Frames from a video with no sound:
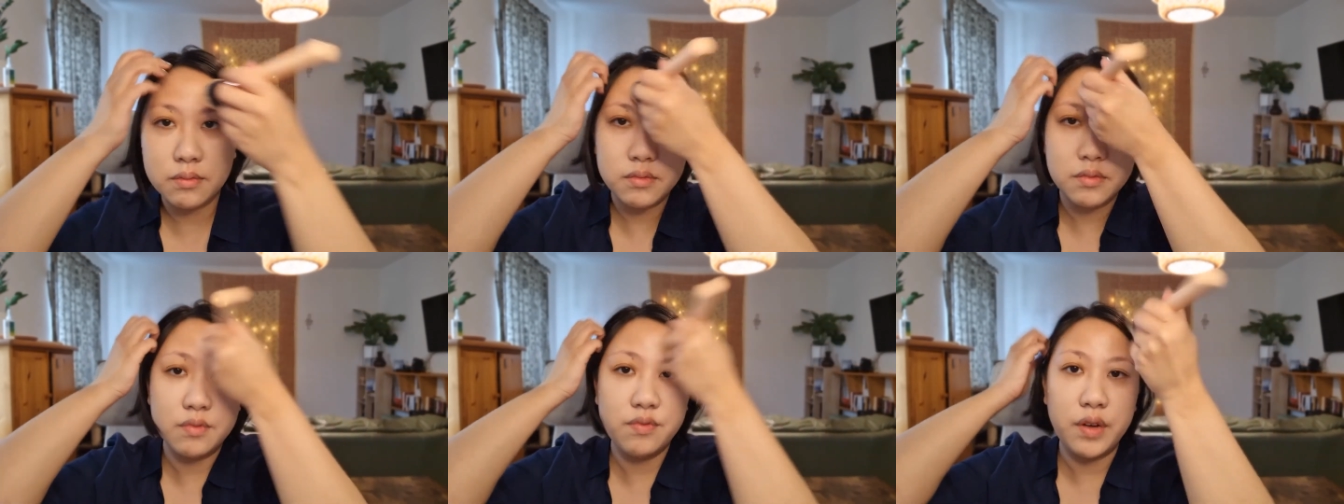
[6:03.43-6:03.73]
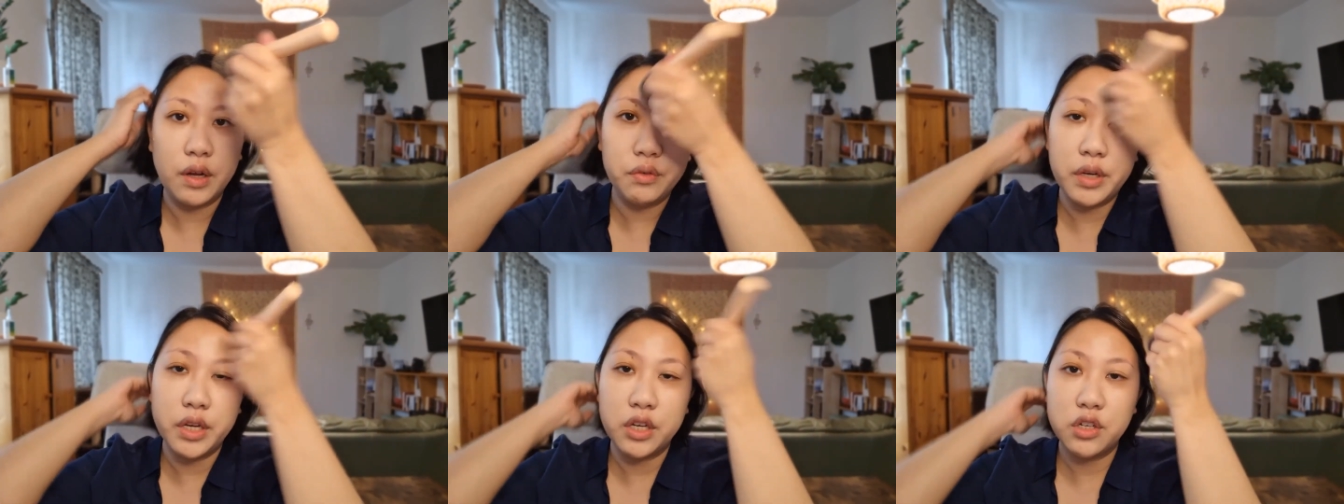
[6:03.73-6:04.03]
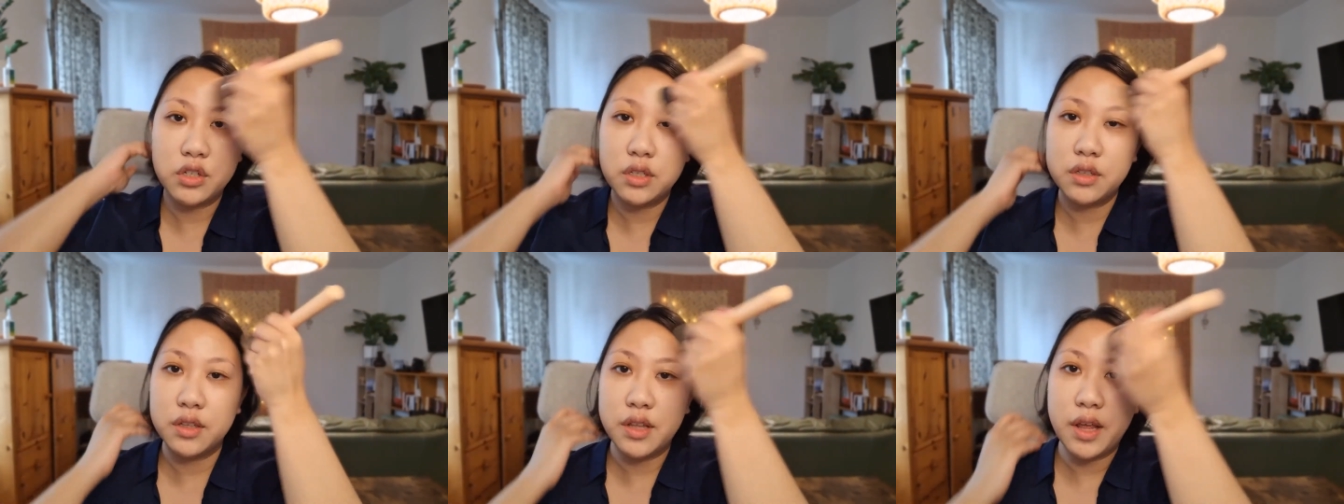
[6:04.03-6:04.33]

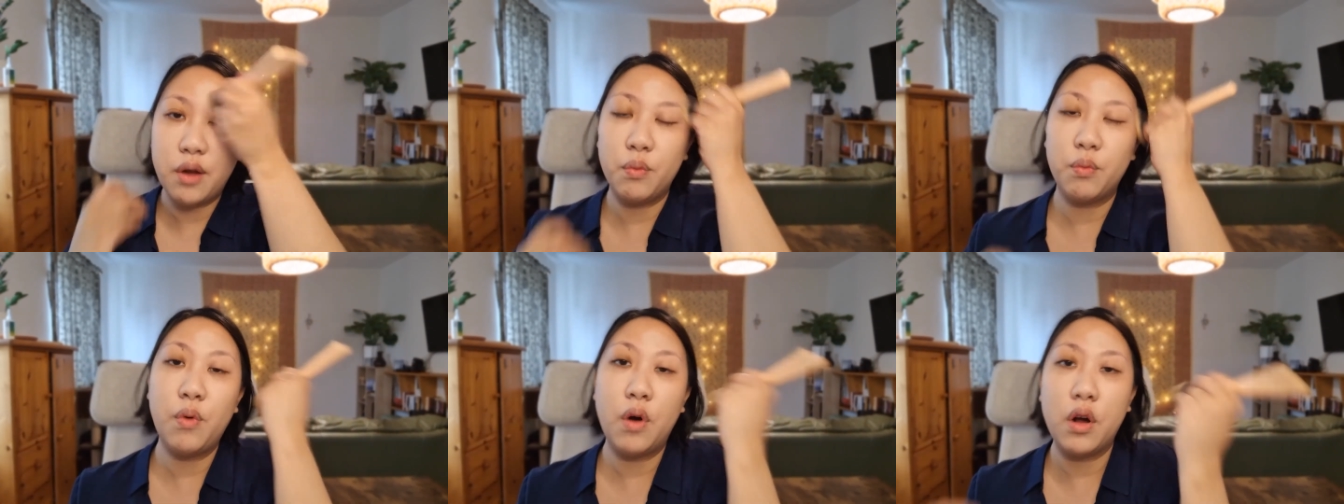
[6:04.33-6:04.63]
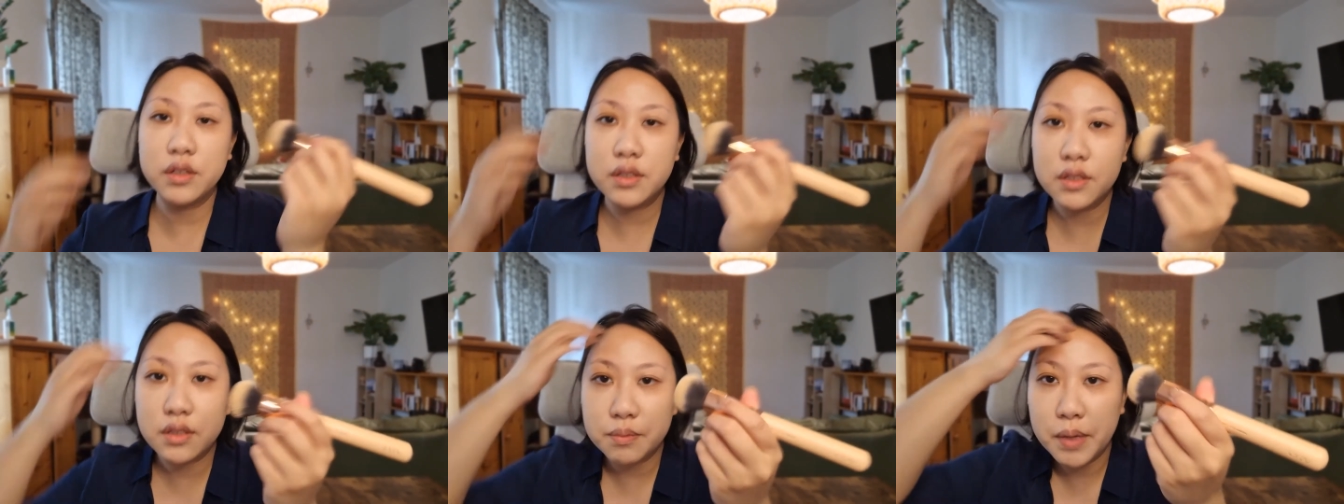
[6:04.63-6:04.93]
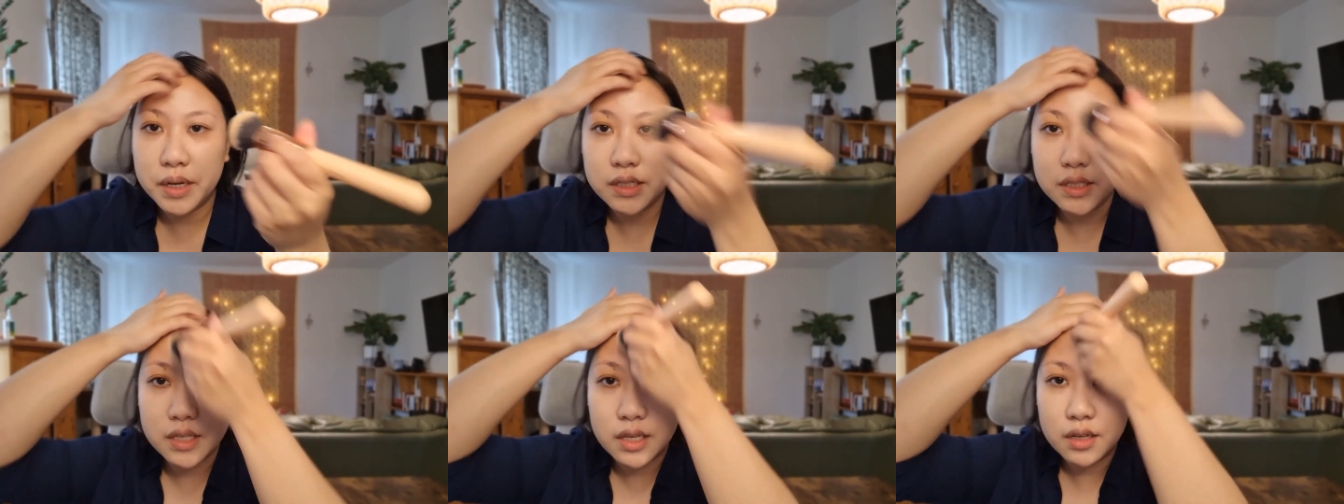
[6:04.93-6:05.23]
foundation that was
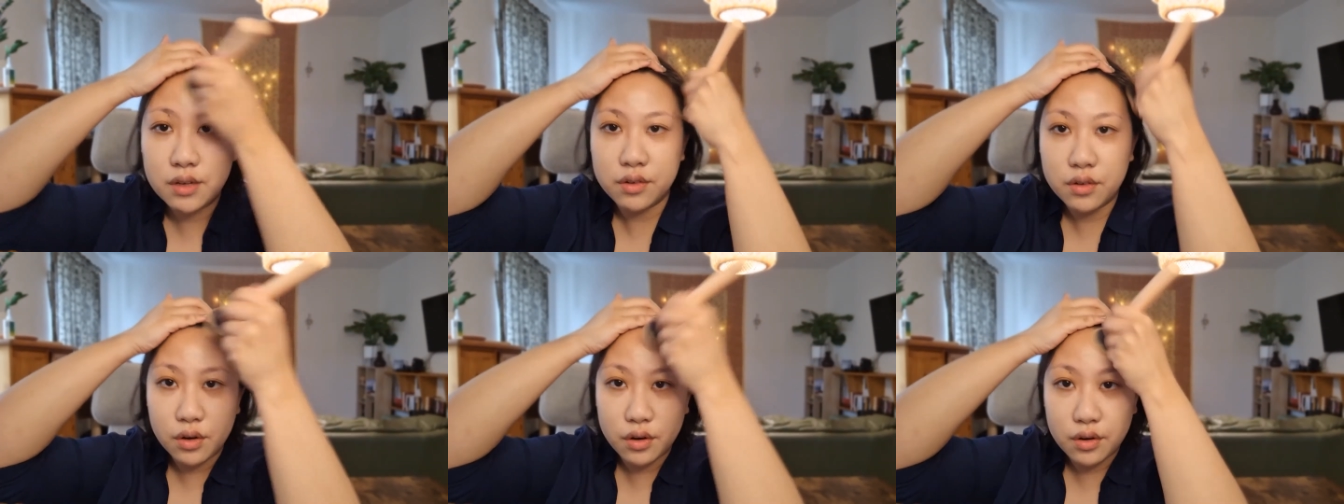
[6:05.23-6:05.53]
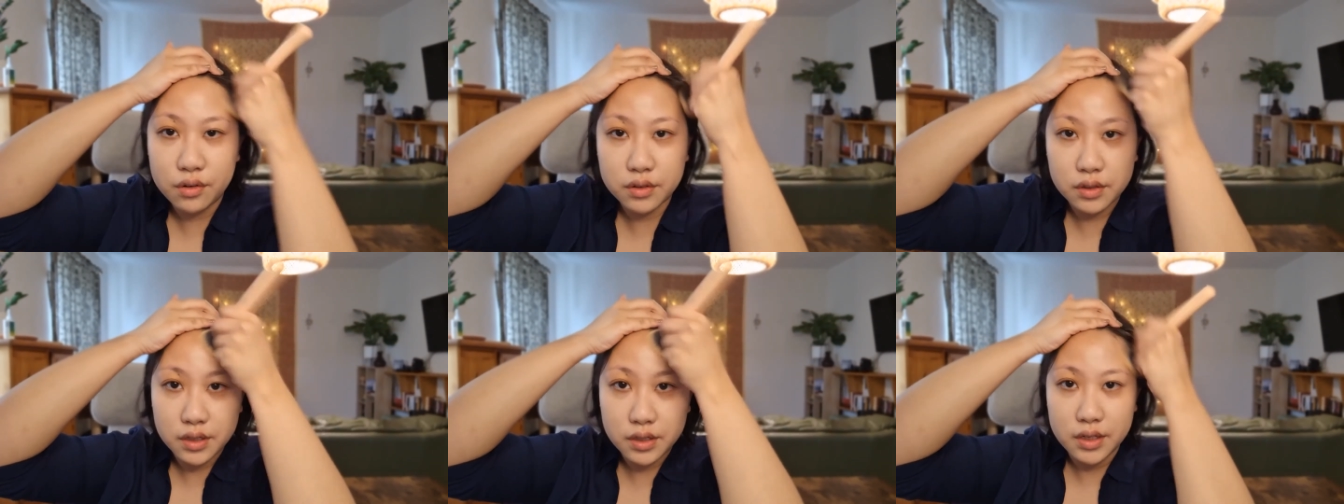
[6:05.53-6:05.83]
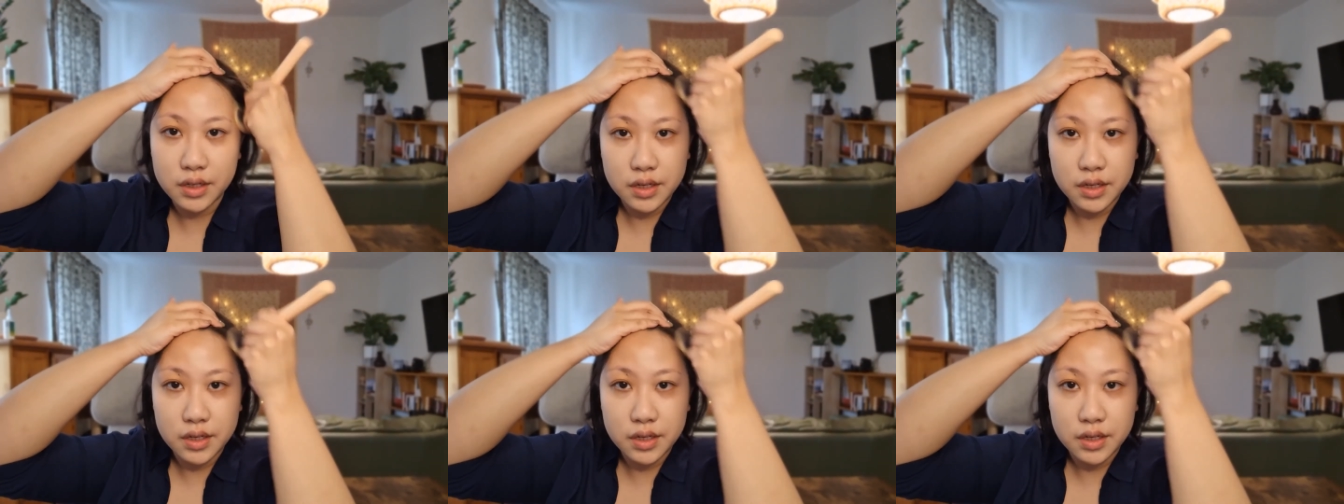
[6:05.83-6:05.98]
my skin tone.